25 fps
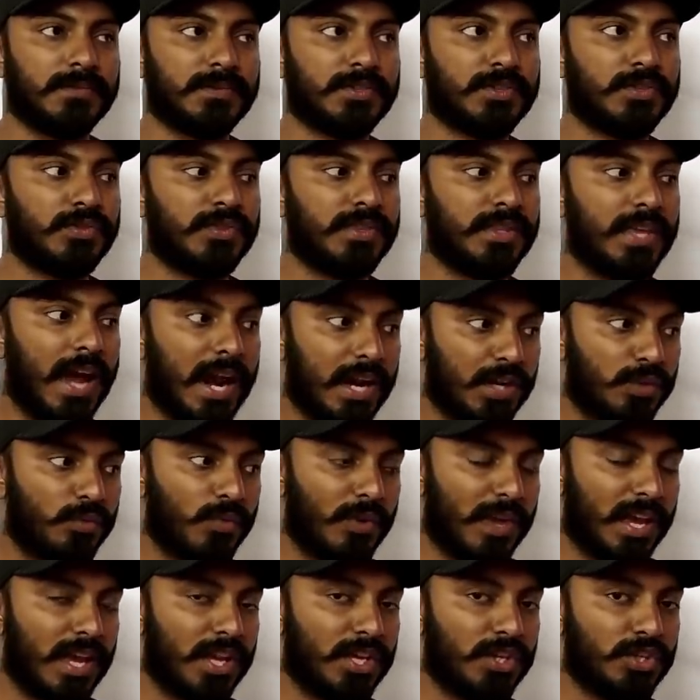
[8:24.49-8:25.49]
So that
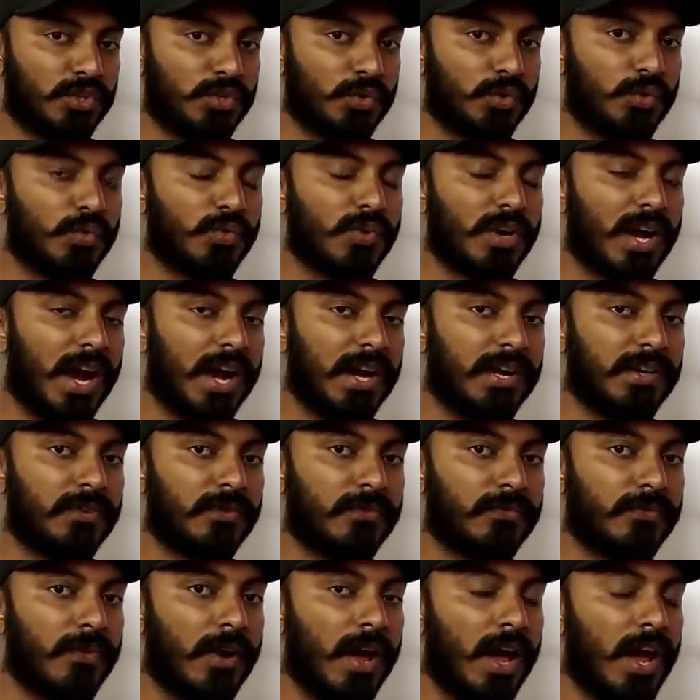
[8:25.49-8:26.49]
way you kind
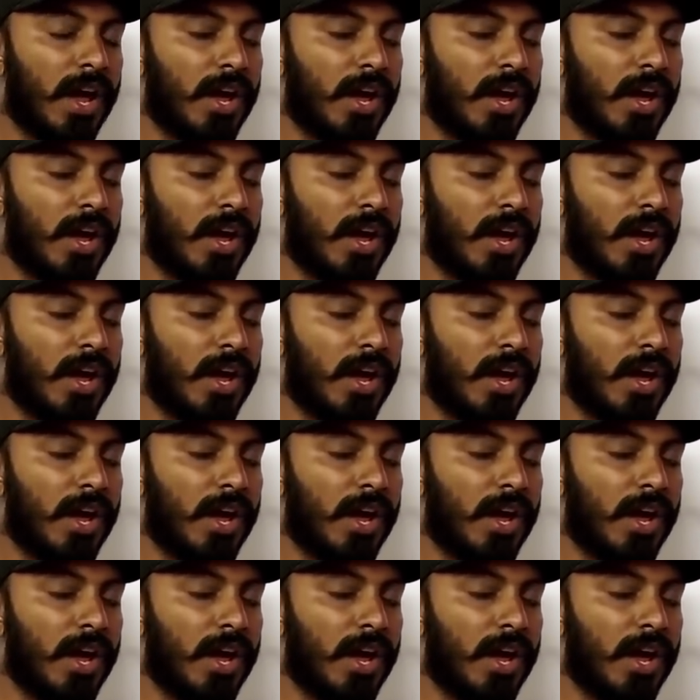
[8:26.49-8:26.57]
of